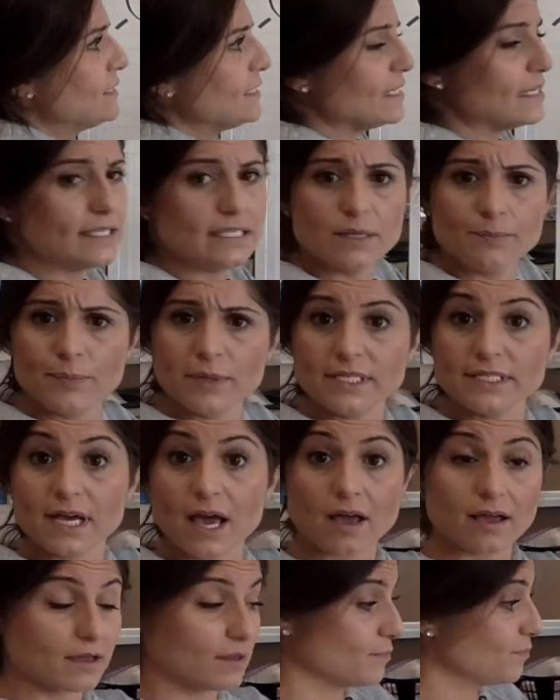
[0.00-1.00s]
D, dippy
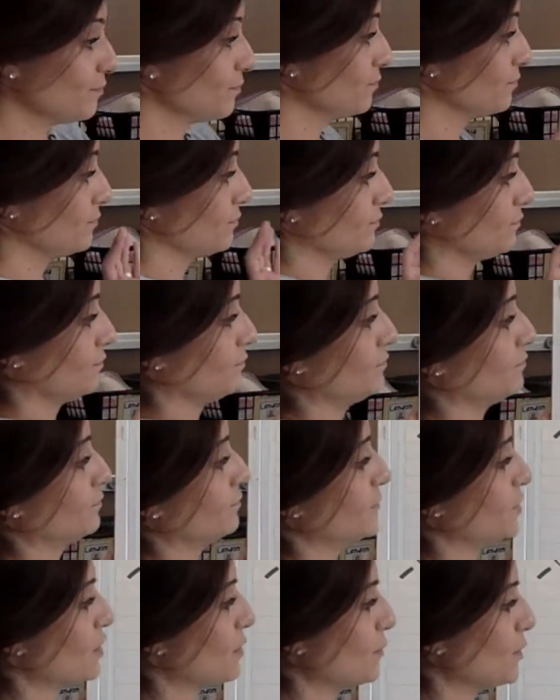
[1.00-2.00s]
duck.
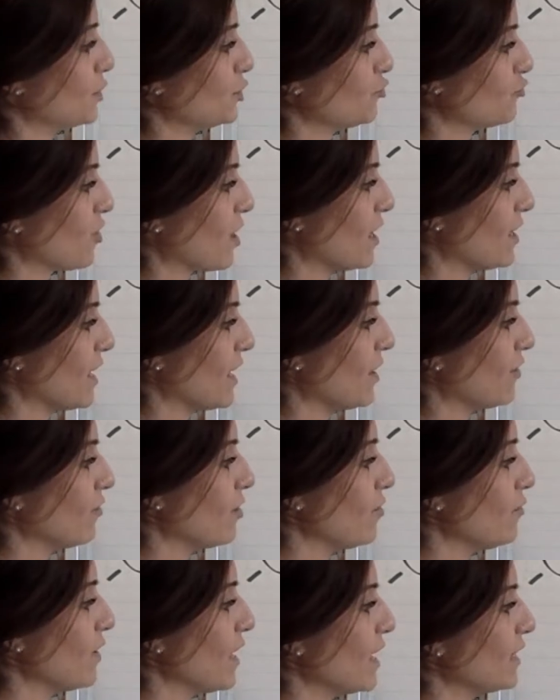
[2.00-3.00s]
So I'm going to draw an
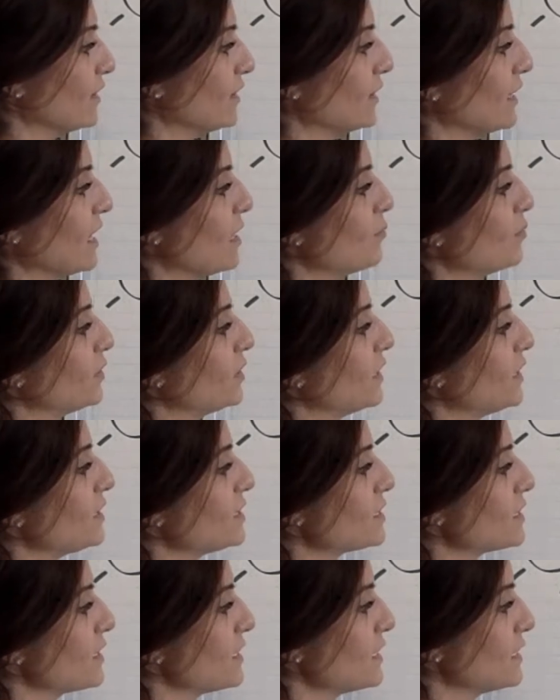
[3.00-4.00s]
arrow and label
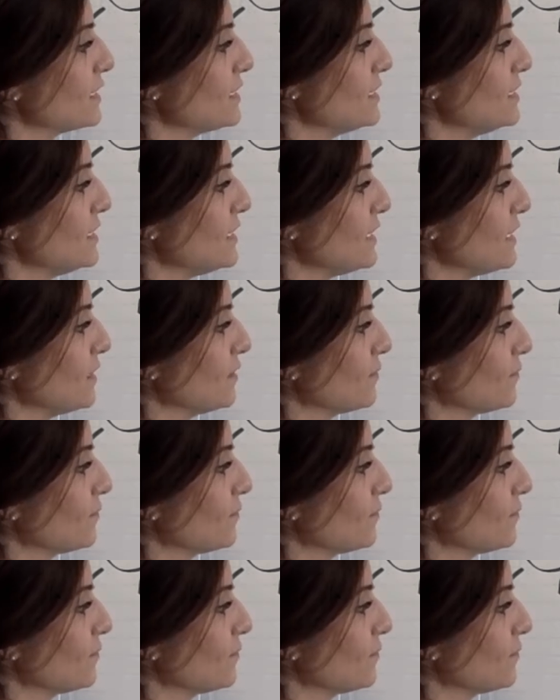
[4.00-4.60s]
it D.